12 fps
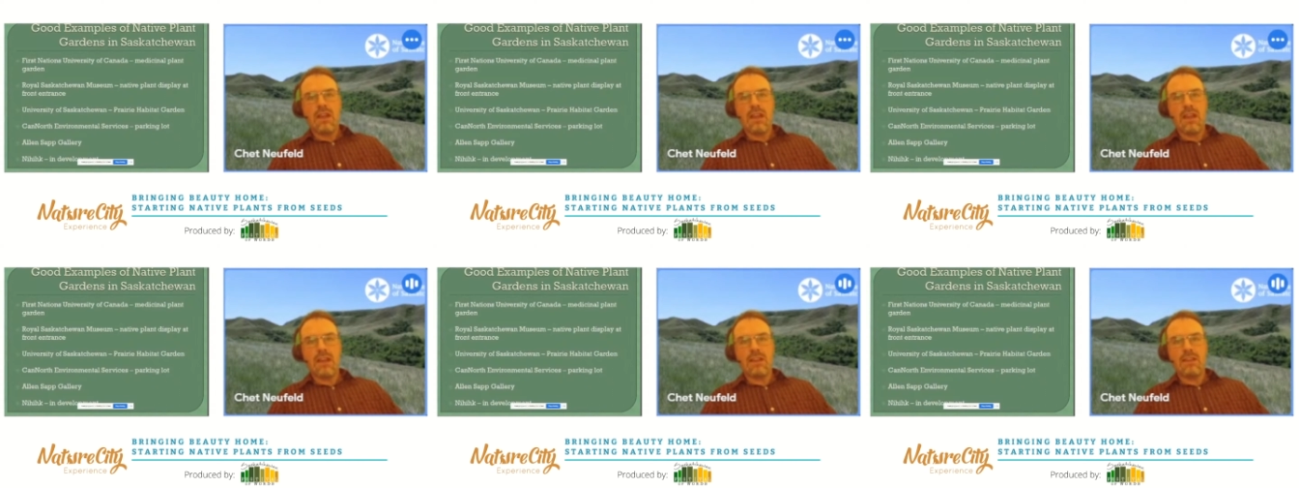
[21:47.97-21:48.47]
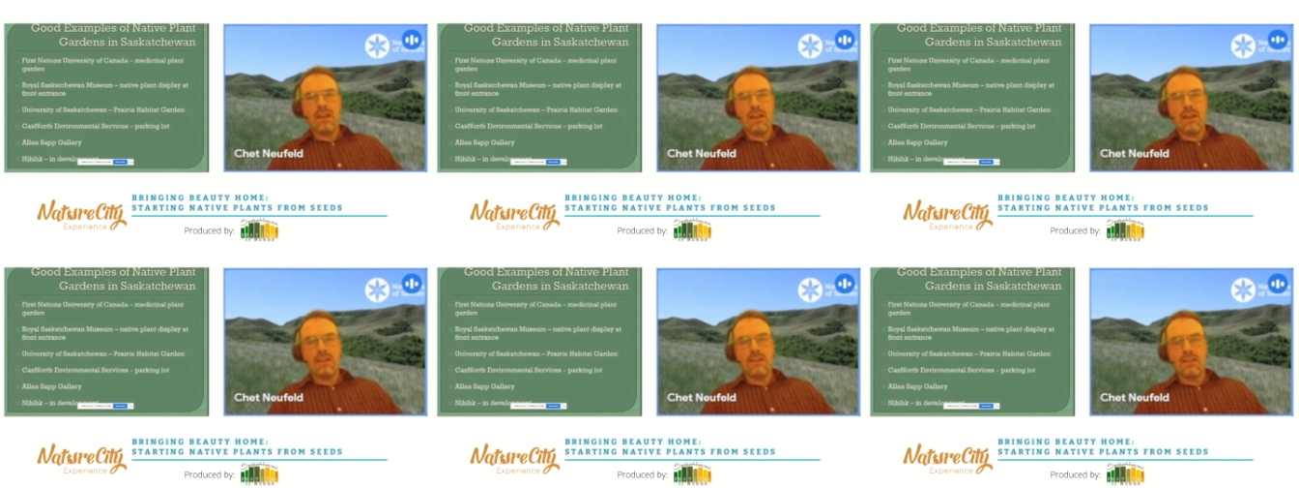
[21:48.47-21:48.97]
And
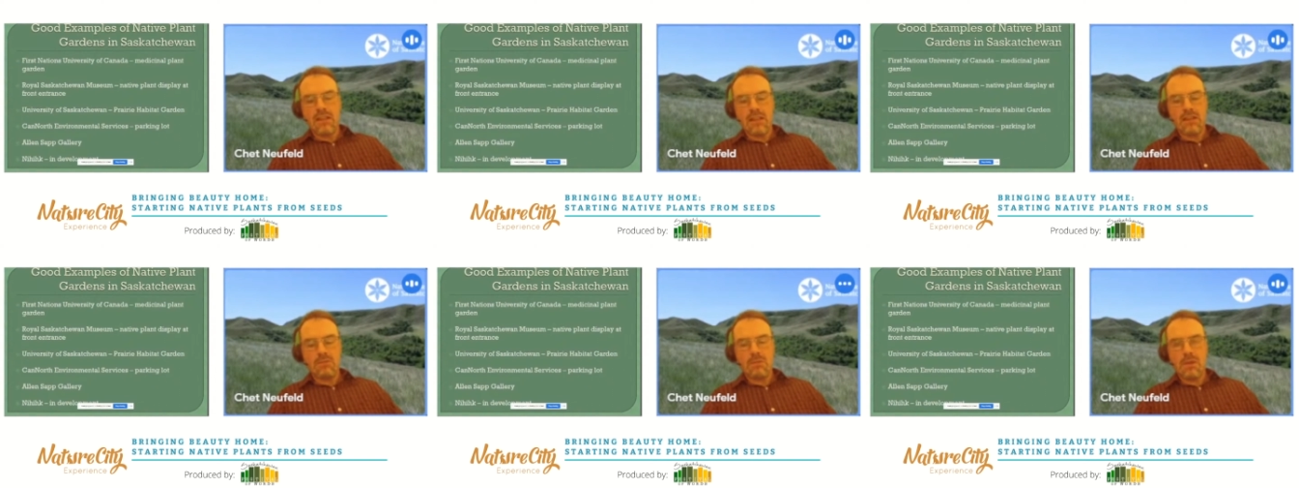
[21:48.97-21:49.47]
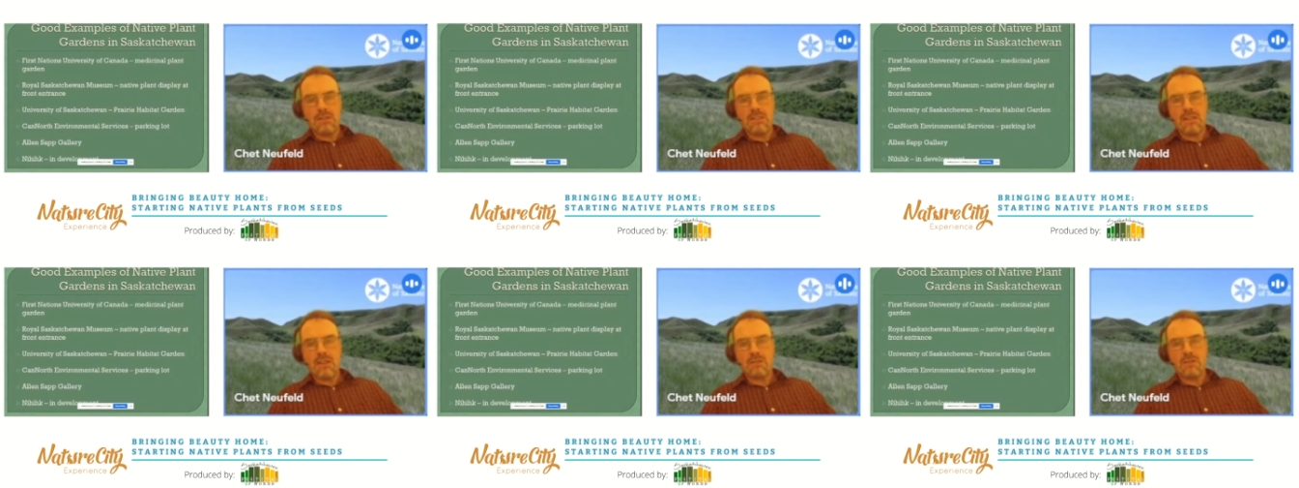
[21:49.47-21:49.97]
Nagik, maybe
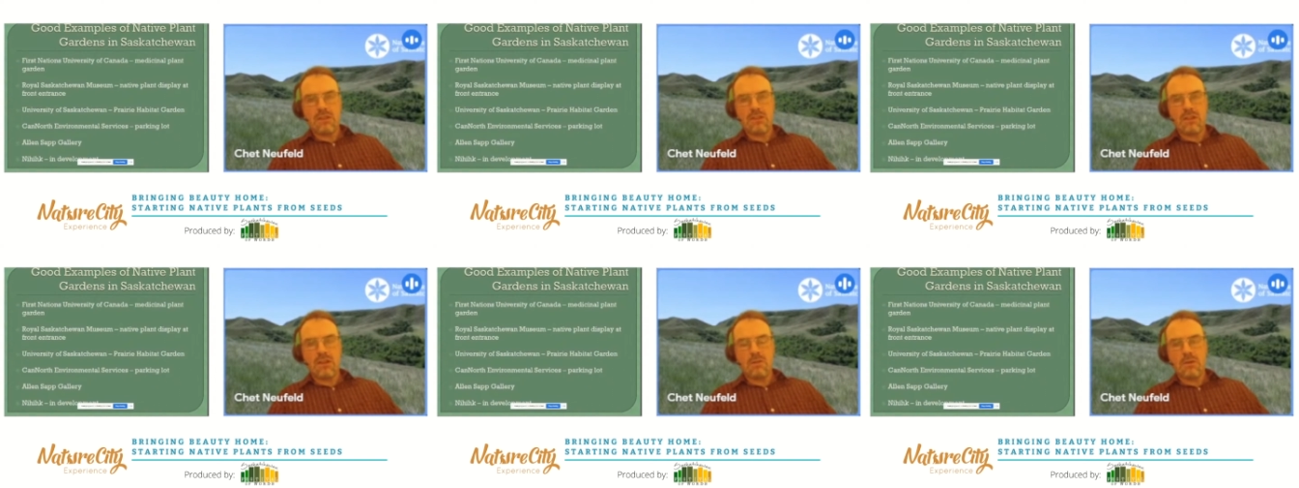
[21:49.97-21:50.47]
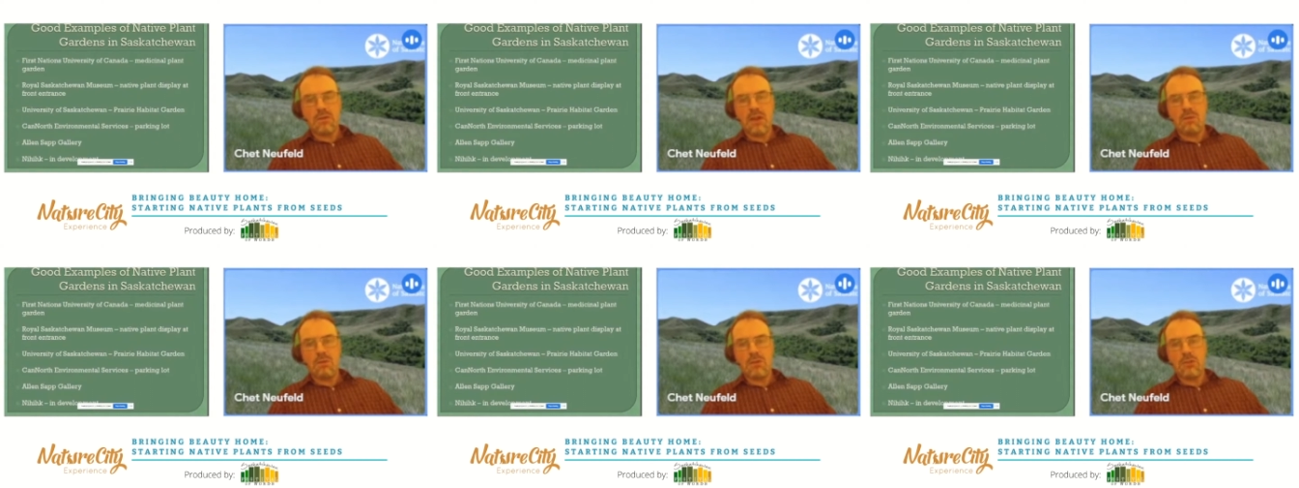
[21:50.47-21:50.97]
Sandra can talk about
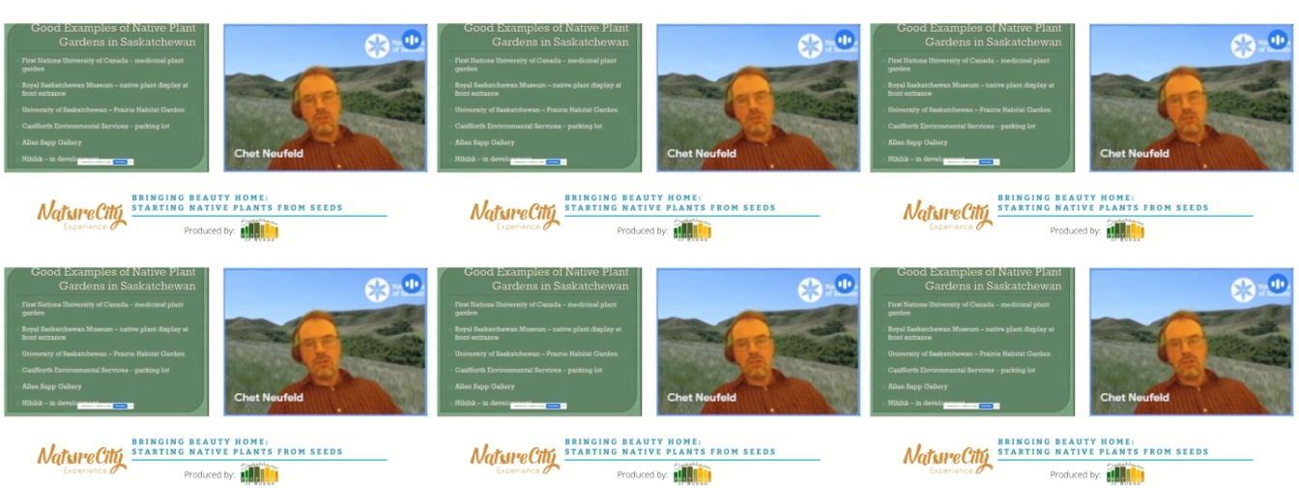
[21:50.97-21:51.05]
that one.